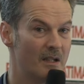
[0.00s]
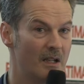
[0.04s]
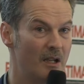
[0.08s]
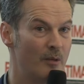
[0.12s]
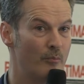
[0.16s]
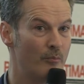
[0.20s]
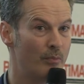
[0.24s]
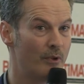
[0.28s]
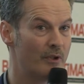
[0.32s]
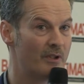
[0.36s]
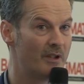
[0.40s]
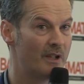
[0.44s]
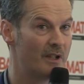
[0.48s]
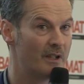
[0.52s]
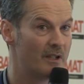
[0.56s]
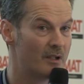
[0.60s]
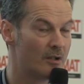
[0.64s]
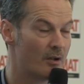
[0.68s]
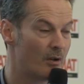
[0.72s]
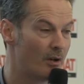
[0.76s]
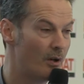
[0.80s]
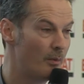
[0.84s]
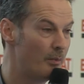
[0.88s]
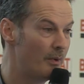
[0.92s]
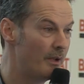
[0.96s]
embodied
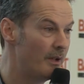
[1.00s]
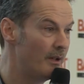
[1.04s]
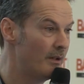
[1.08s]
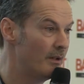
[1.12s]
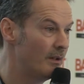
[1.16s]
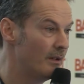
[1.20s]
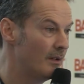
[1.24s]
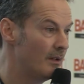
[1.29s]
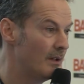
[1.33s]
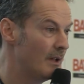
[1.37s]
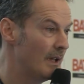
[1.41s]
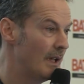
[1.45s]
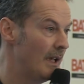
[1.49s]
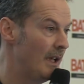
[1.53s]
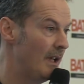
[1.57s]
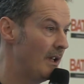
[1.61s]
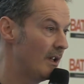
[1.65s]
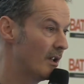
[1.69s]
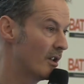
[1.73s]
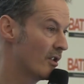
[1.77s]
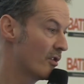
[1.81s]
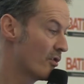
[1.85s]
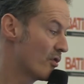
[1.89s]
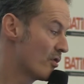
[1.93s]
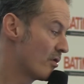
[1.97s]
carbon in
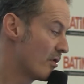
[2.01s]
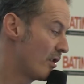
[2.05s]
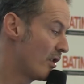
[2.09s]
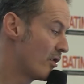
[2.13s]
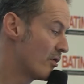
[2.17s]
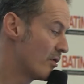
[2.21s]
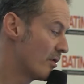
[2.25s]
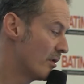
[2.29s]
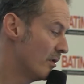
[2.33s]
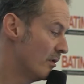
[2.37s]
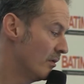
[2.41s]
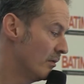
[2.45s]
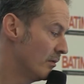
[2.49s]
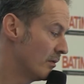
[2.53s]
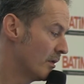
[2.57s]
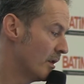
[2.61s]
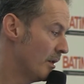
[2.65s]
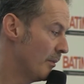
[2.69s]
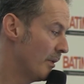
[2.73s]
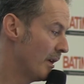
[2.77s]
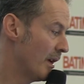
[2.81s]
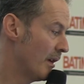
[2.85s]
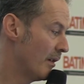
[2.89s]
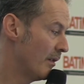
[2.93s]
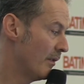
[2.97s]
the construction
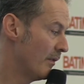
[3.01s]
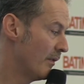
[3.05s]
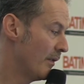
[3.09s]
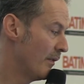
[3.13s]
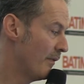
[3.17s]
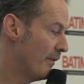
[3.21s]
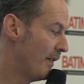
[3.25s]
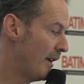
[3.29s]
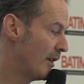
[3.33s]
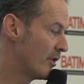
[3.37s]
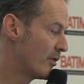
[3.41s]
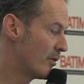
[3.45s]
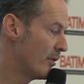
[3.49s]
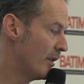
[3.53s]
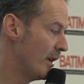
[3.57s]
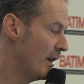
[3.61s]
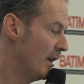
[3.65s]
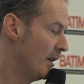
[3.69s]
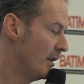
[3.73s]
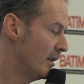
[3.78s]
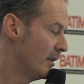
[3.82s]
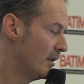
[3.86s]
coming out of the factory.